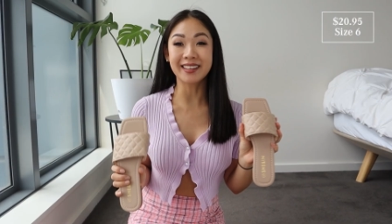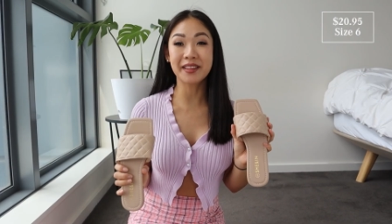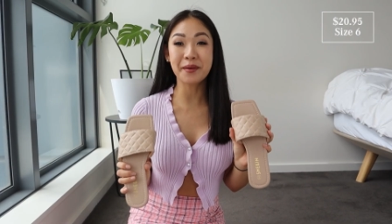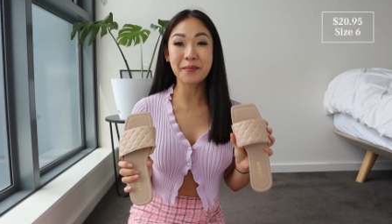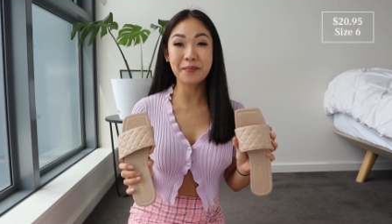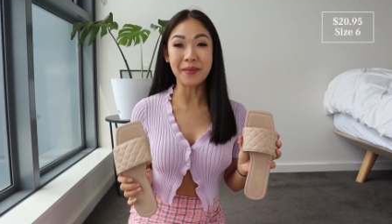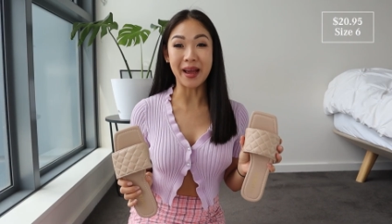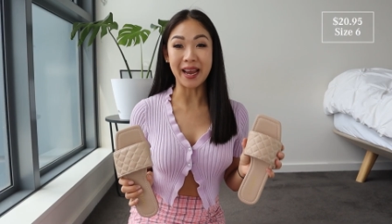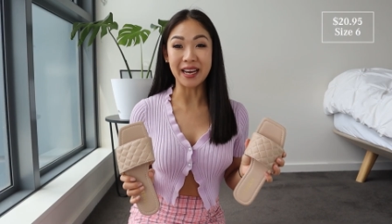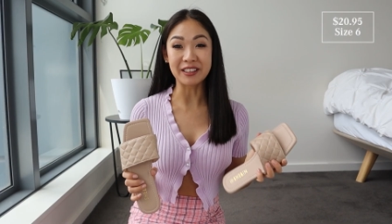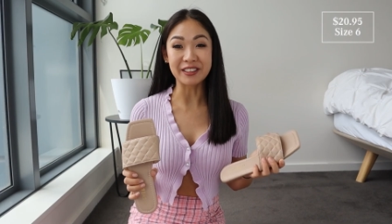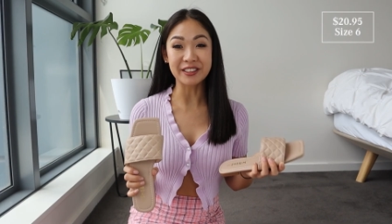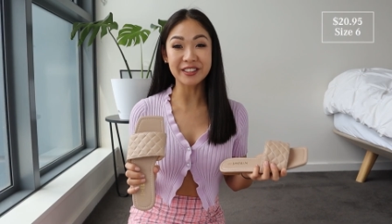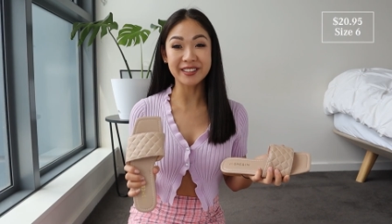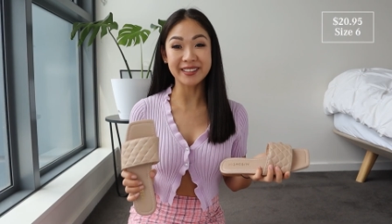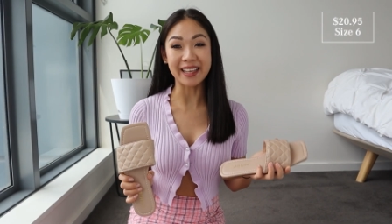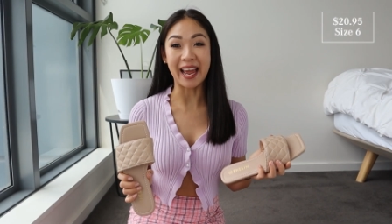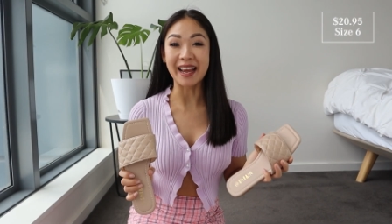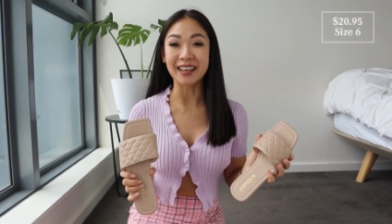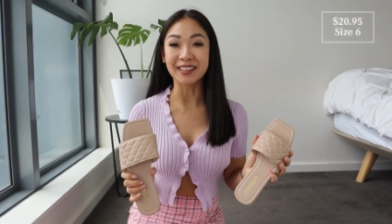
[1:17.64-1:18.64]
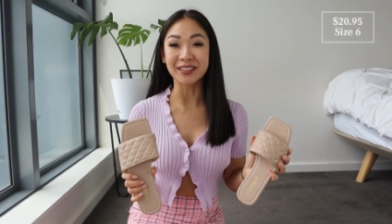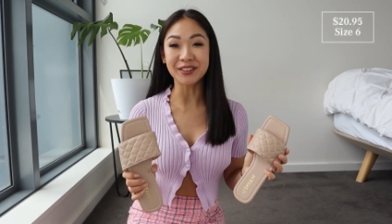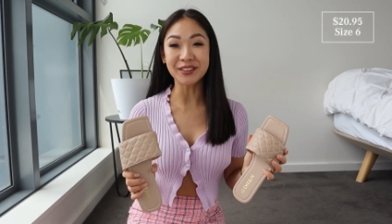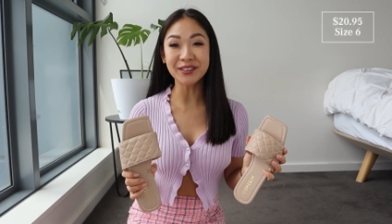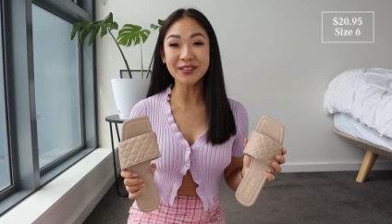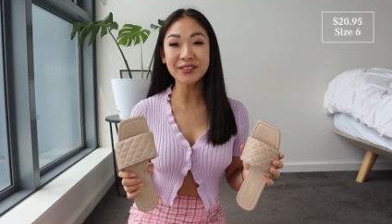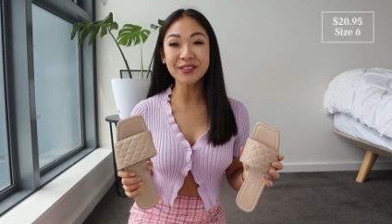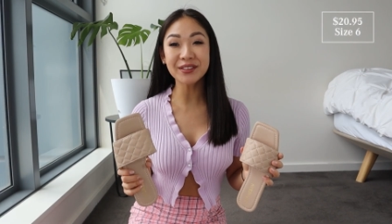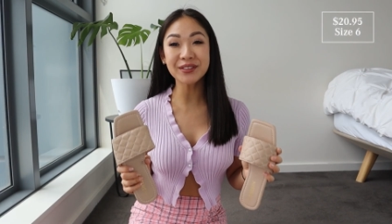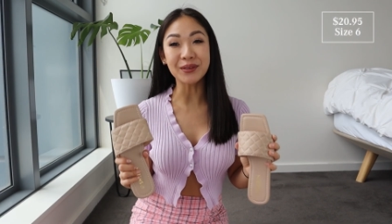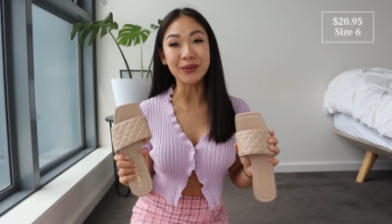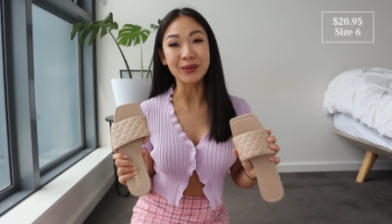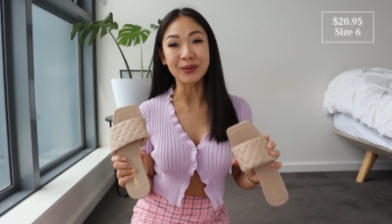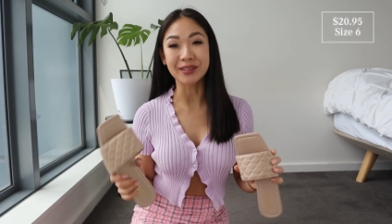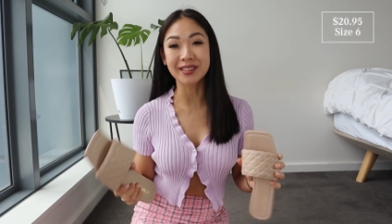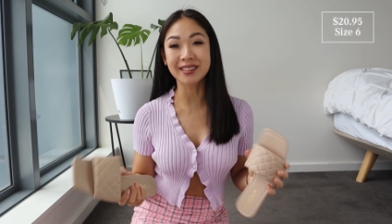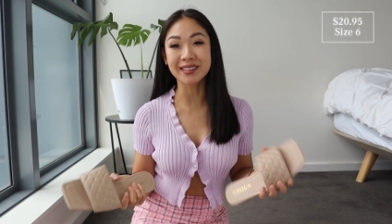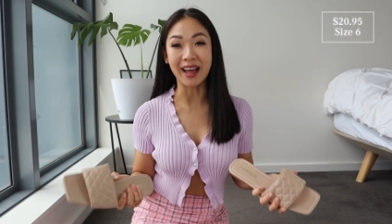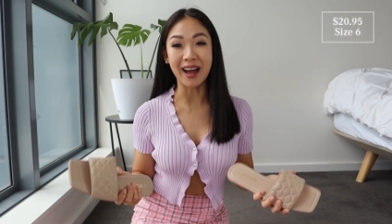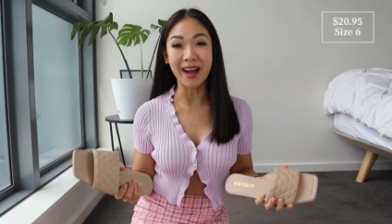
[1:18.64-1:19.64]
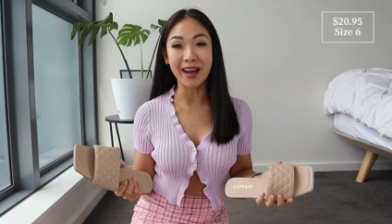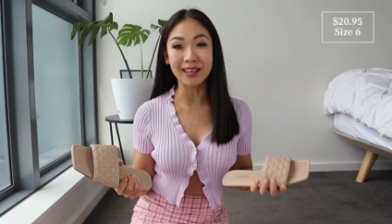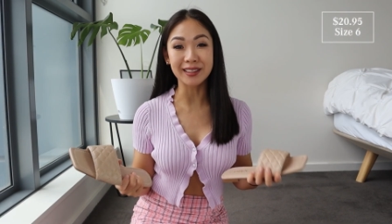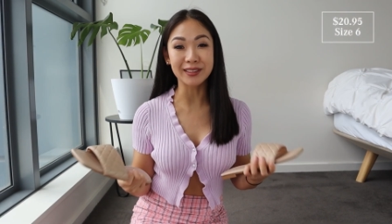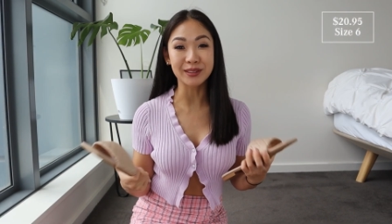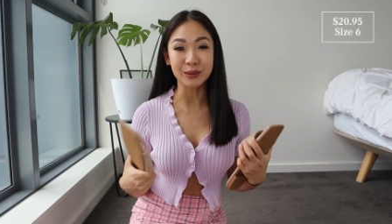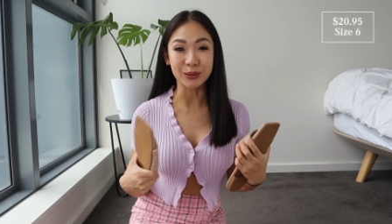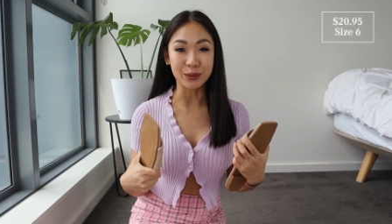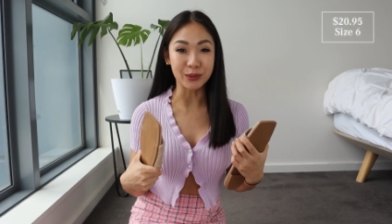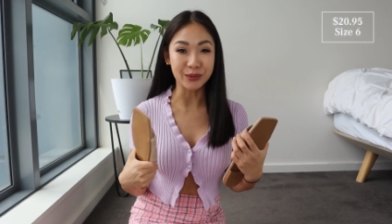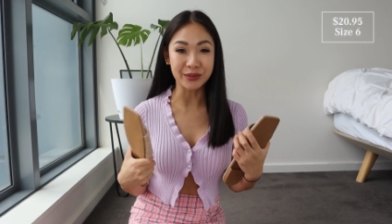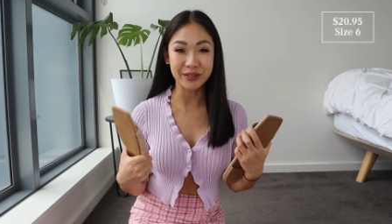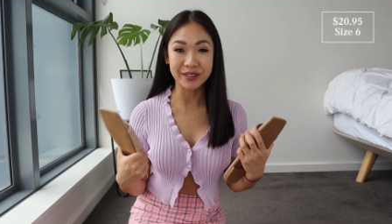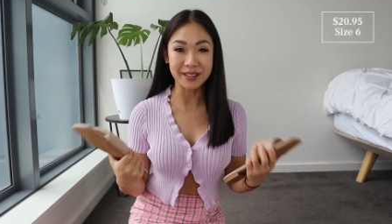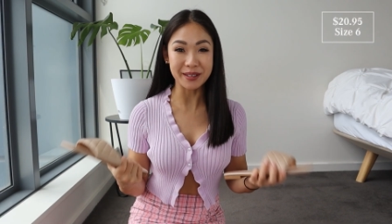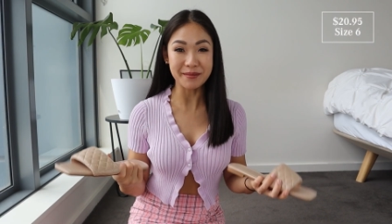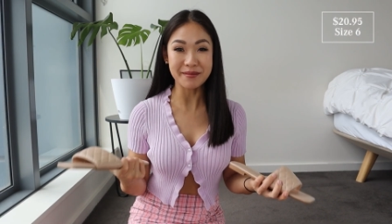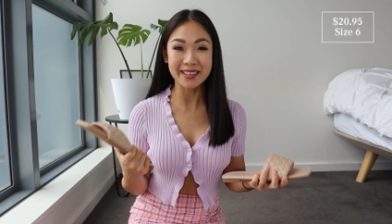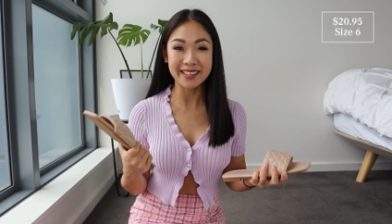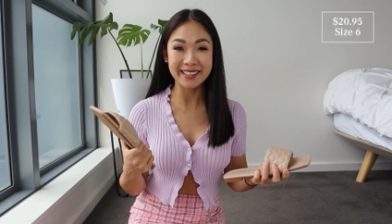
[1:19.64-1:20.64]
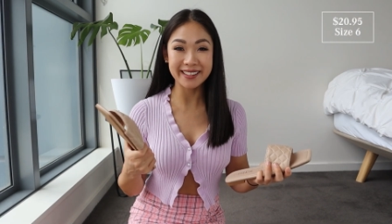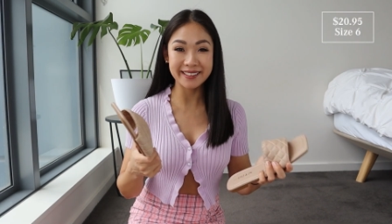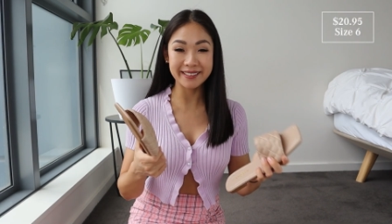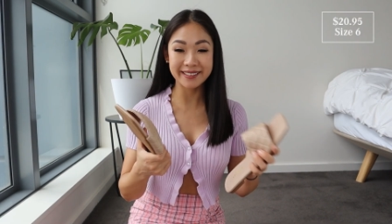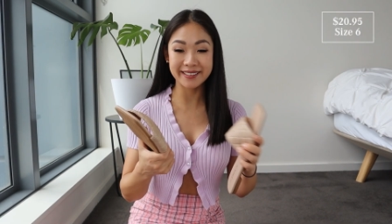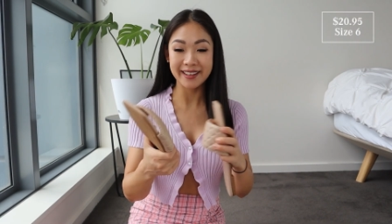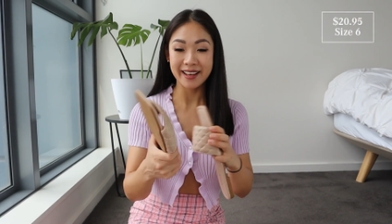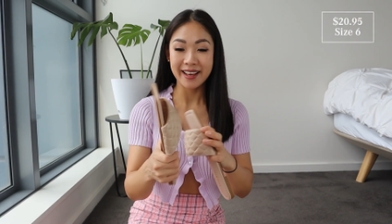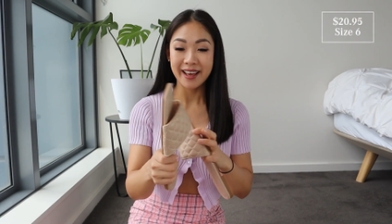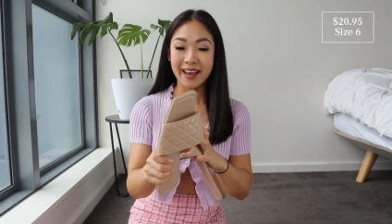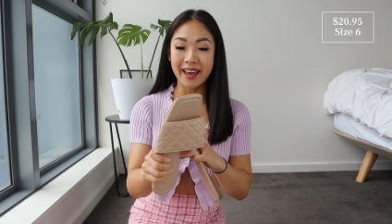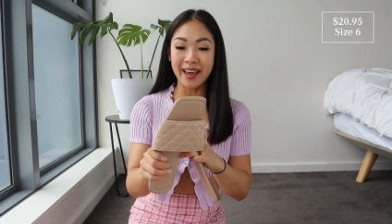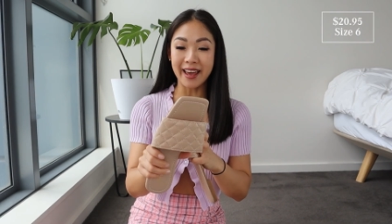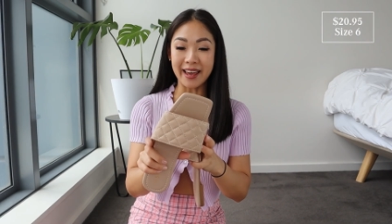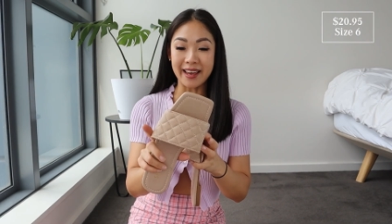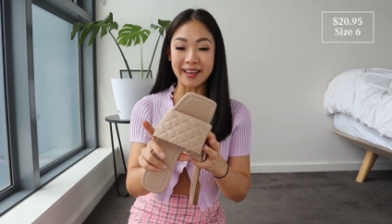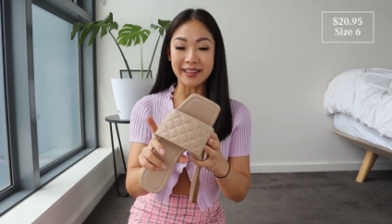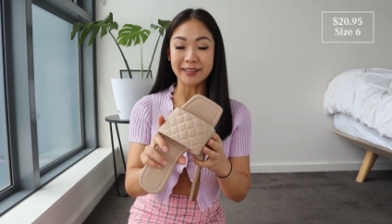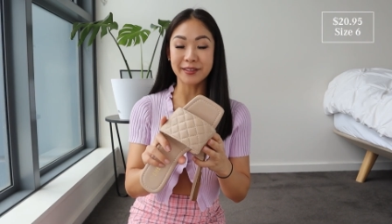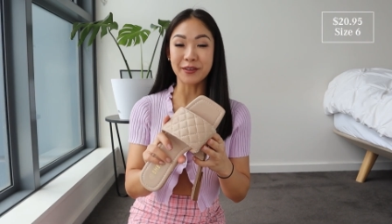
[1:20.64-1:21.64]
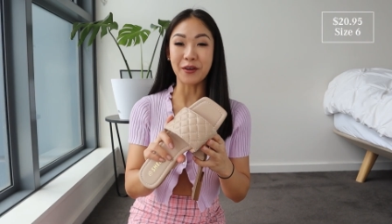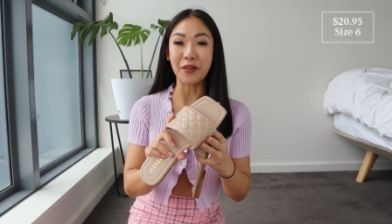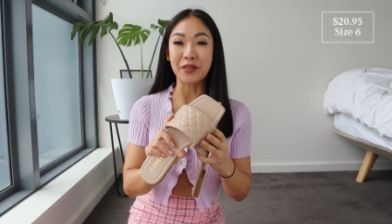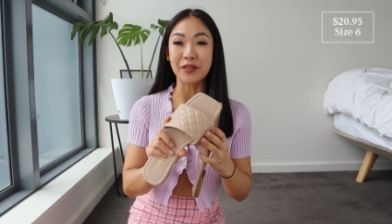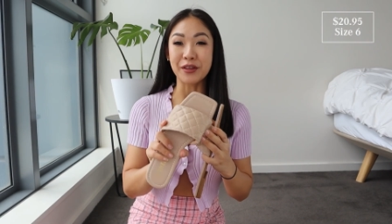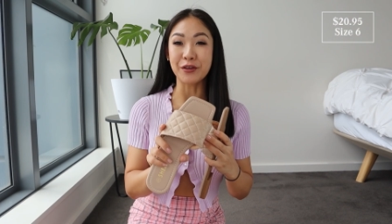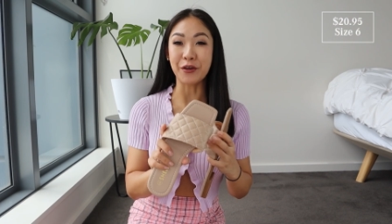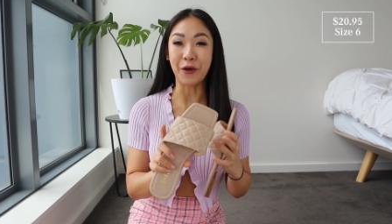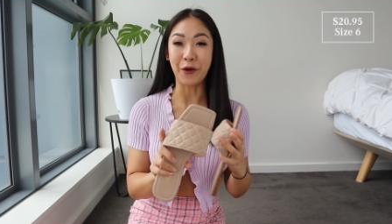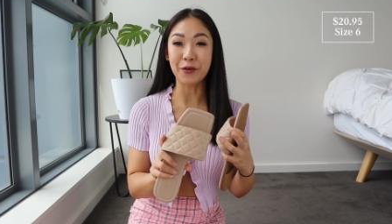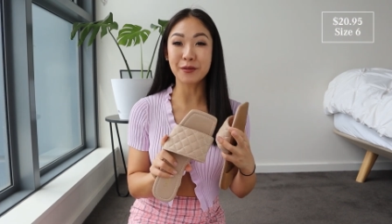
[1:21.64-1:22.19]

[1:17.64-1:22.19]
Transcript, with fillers: are the beige sandals or slides or slippers. It's got the